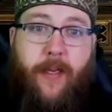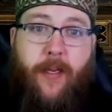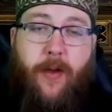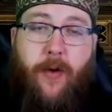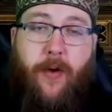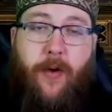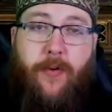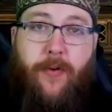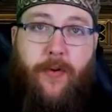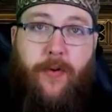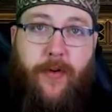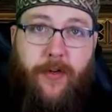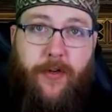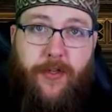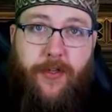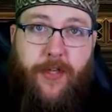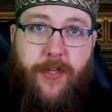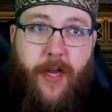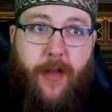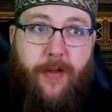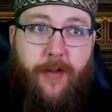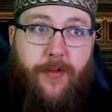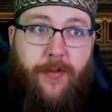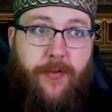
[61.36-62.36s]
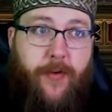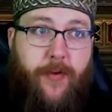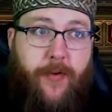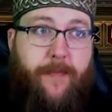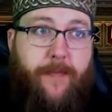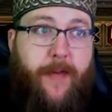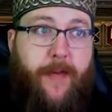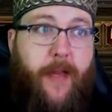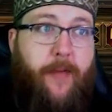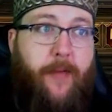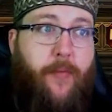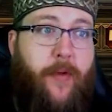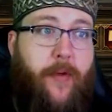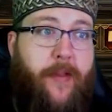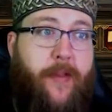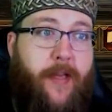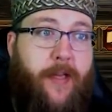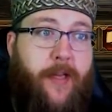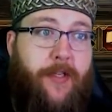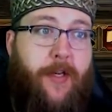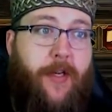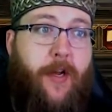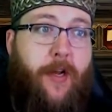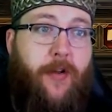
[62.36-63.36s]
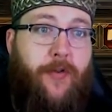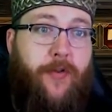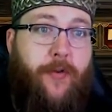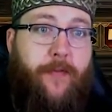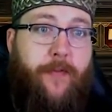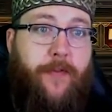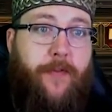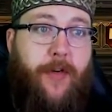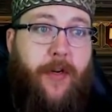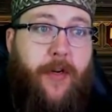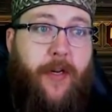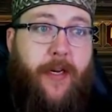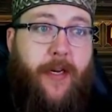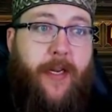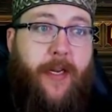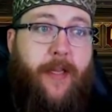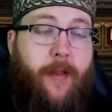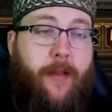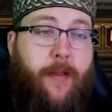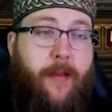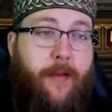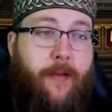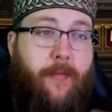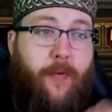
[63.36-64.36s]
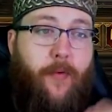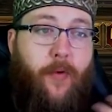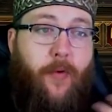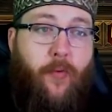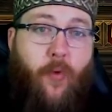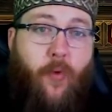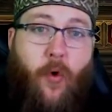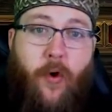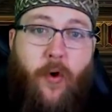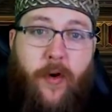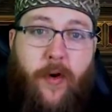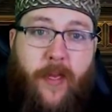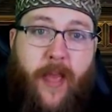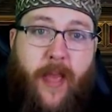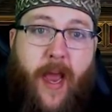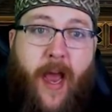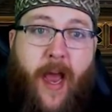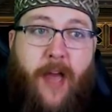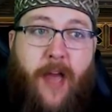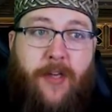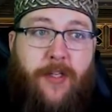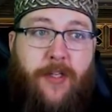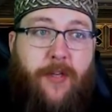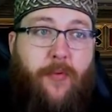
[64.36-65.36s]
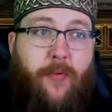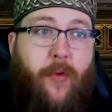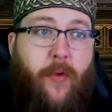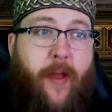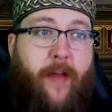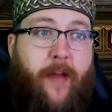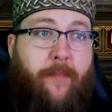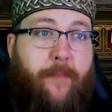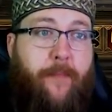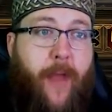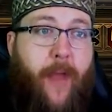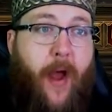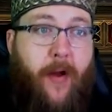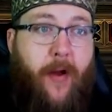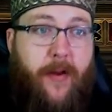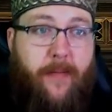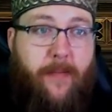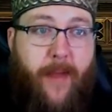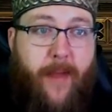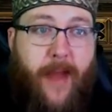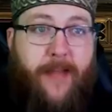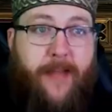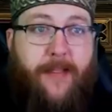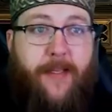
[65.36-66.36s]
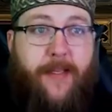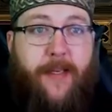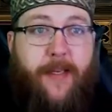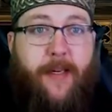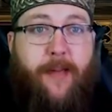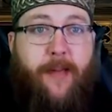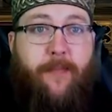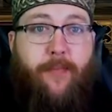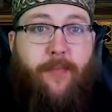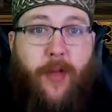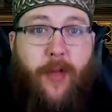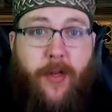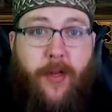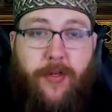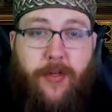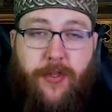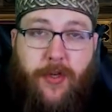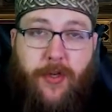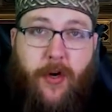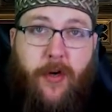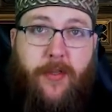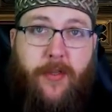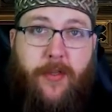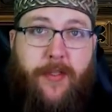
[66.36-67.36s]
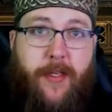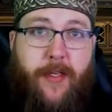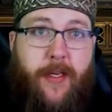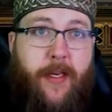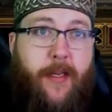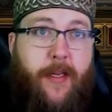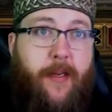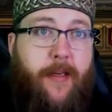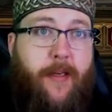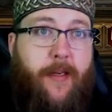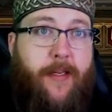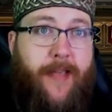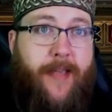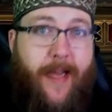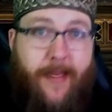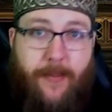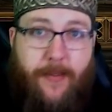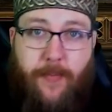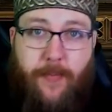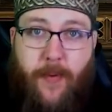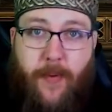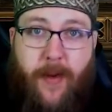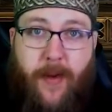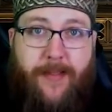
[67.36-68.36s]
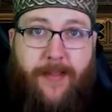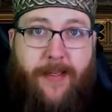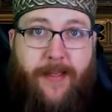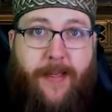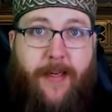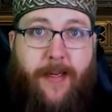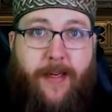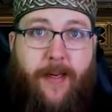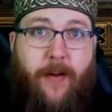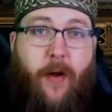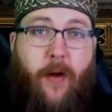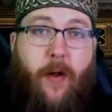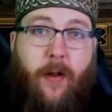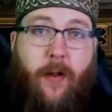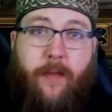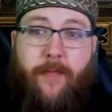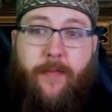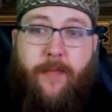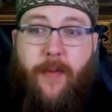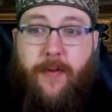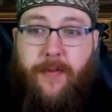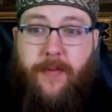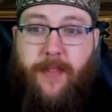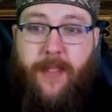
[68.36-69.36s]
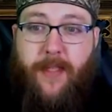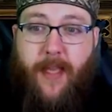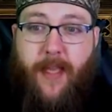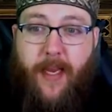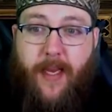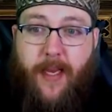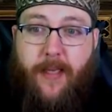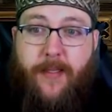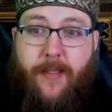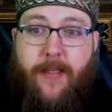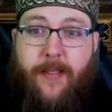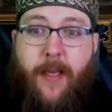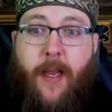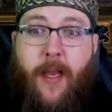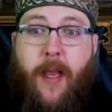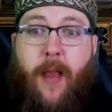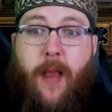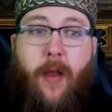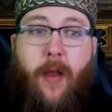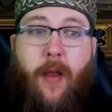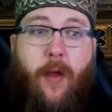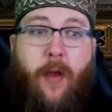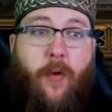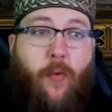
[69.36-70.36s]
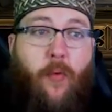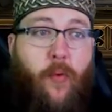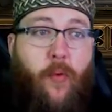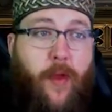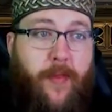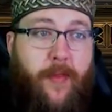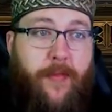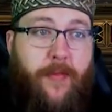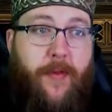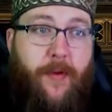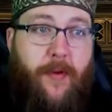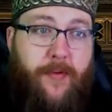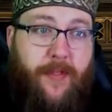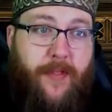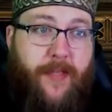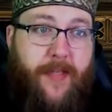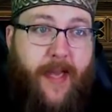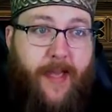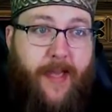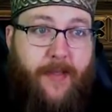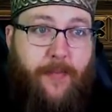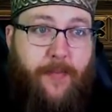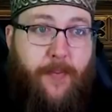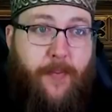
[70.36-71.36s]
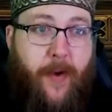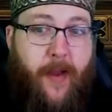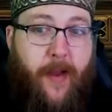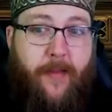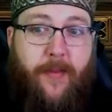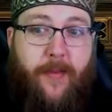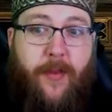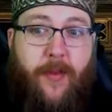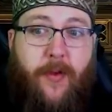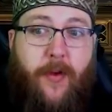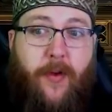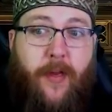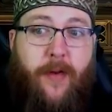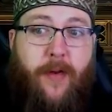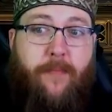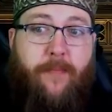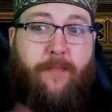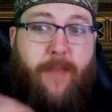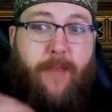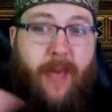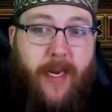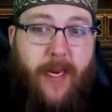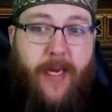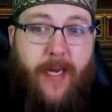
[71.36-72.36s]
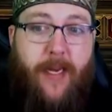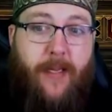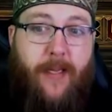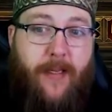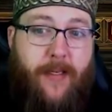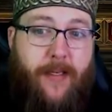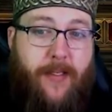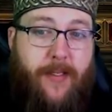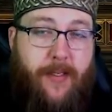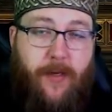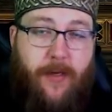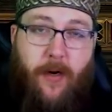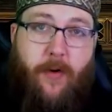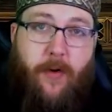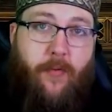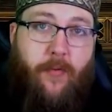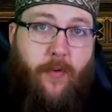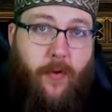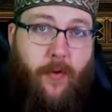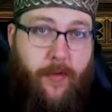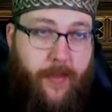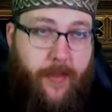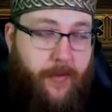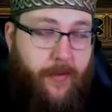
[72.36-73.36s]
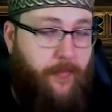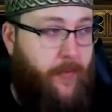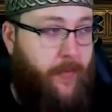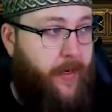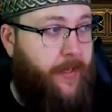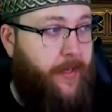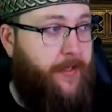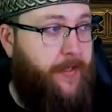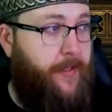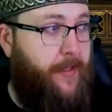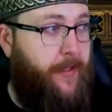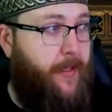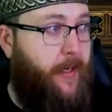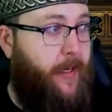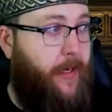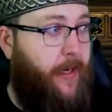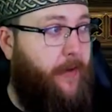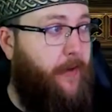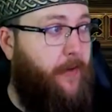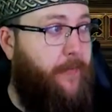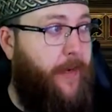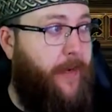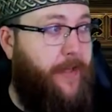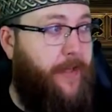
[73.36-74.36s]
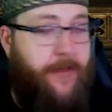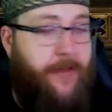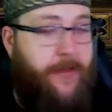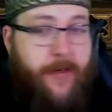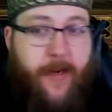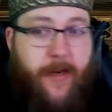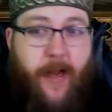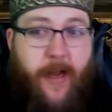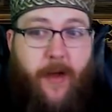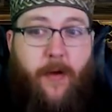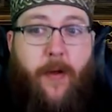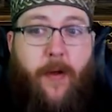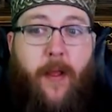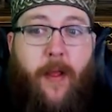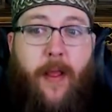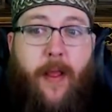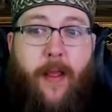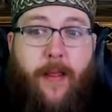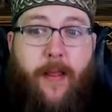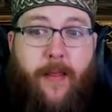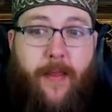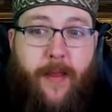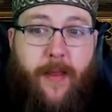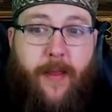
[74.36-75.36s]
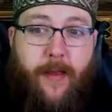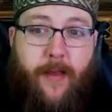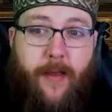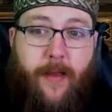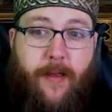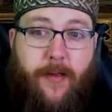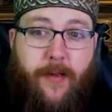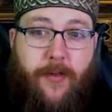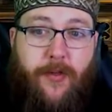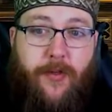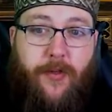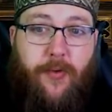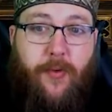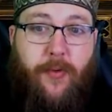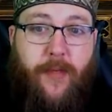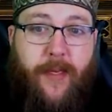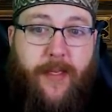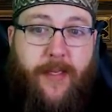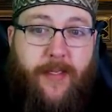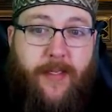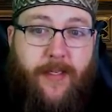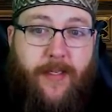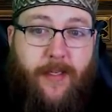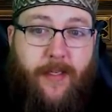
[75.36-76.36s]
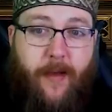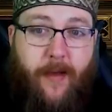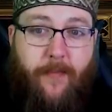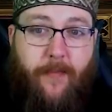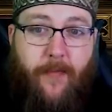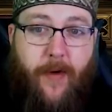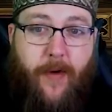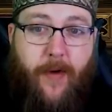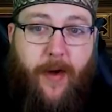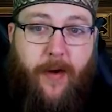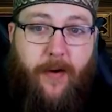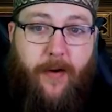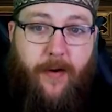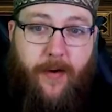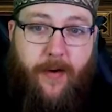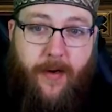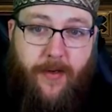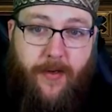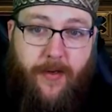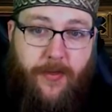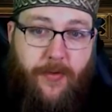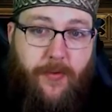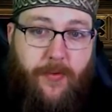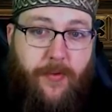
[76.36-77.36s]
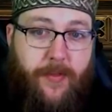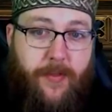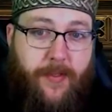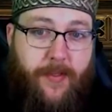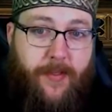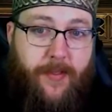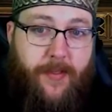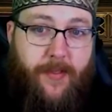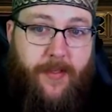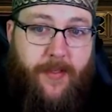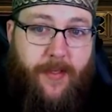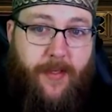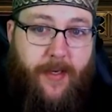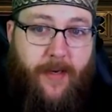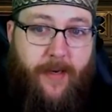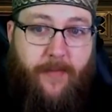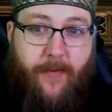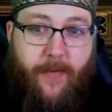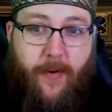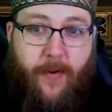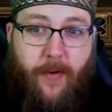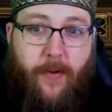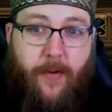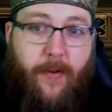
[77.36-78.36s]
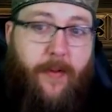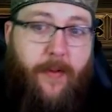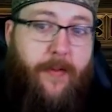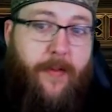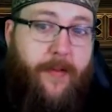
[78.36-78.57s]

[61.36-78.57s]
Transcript: go do your challenge rift and with that challenge rift you're going to get the reward cache that will have bounty mats in it blood shards in it death breaths in it all of those things with those Death's Breath, you can immediately start rolling rings on the Necromancer. Now, the Julian's Love Ring, or Nailuj's Evol,